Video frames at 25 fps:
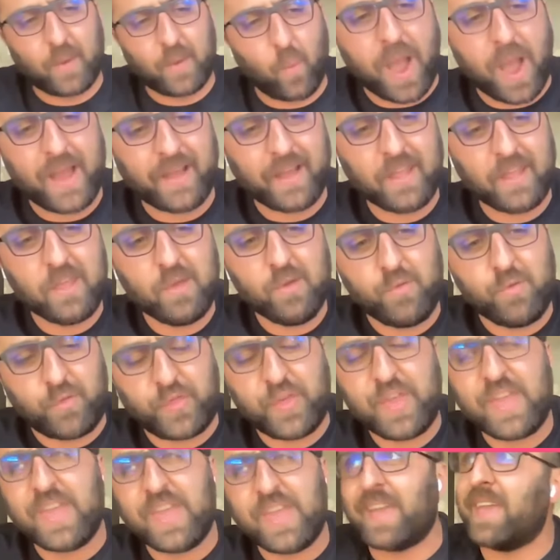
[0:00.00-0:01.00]
Ivan, like, why do
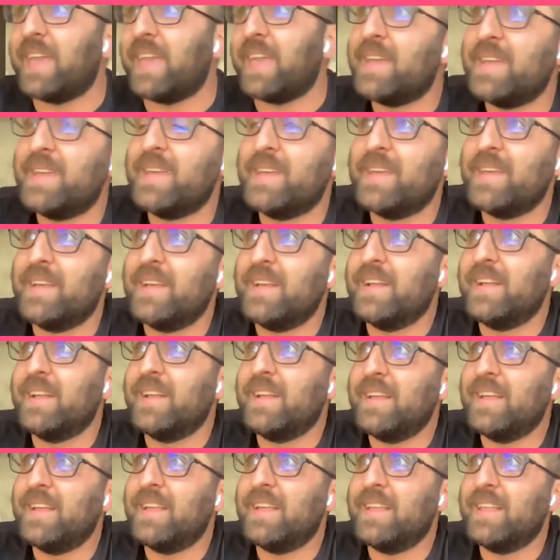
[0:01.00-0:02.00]
you think
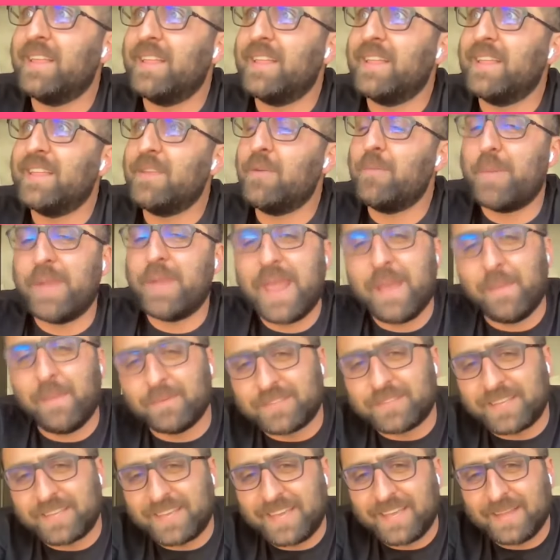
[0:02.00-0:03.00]
you've
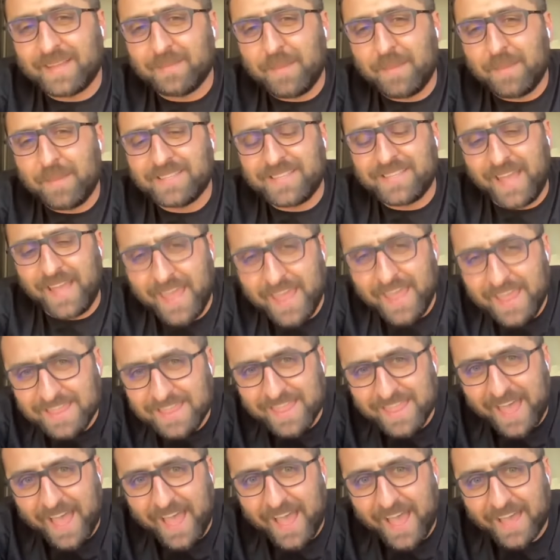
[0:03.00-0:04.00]
been able to
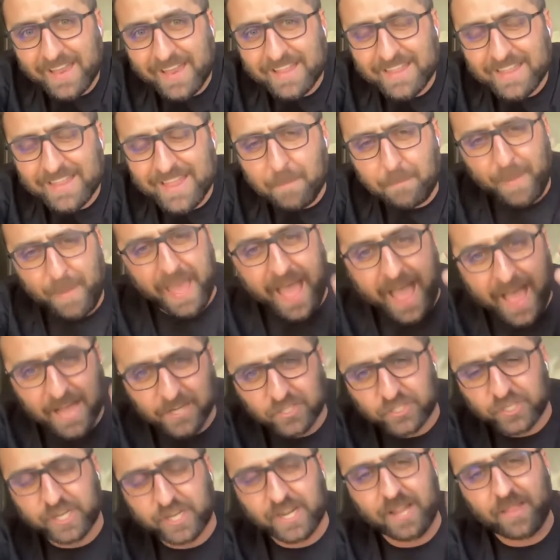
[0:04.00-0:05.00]
maintain that
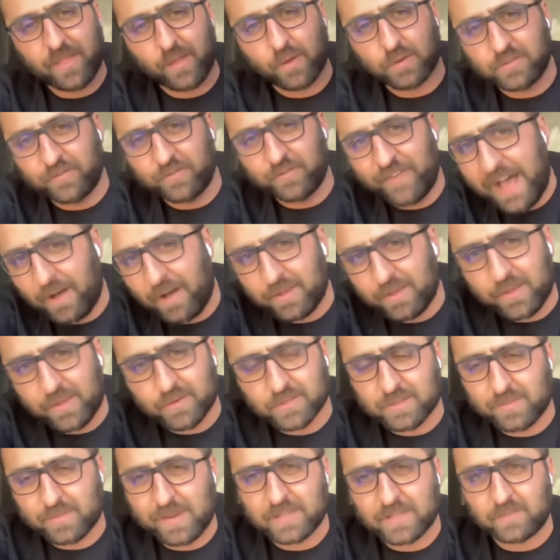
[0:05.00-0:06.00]
passion and those
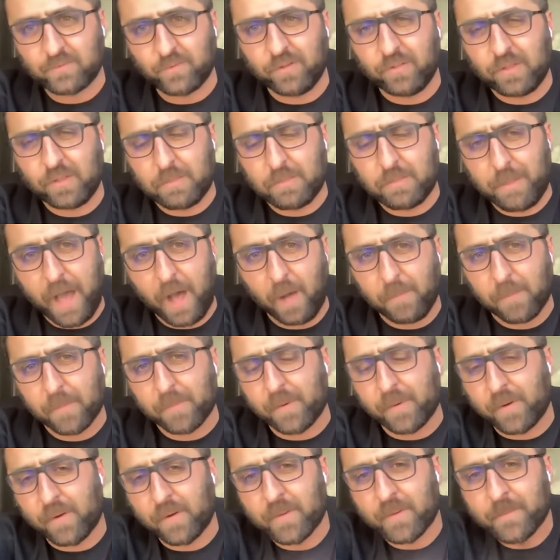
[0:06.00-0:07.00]
values? I mean, it's really
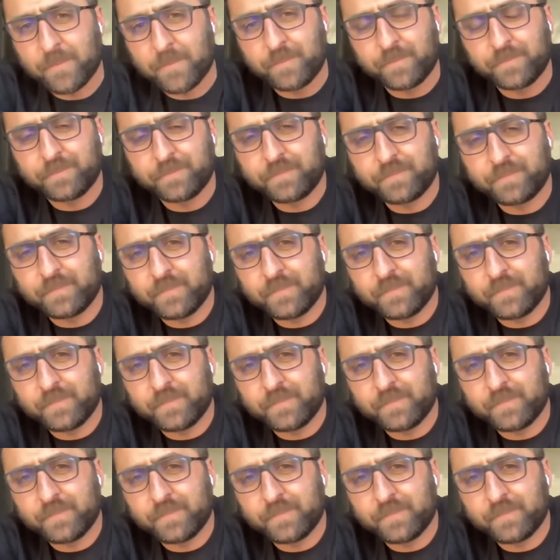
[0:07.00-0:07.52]
palpable.